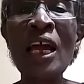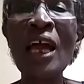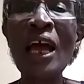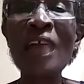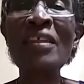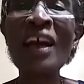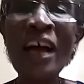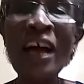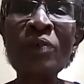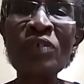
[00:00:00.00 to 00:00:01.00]
And the kind
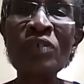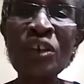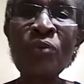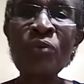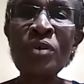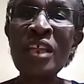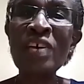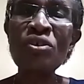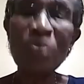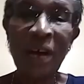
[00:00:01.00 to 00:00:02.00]
of seafood that
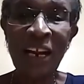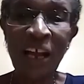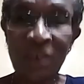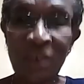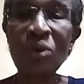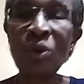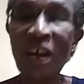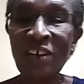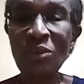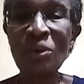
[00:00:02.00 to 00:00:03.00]
you and I, when you look
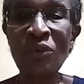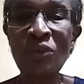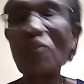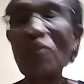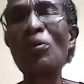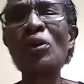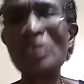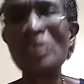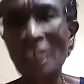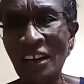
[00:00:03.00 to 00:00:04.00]
at, you would feel revolted.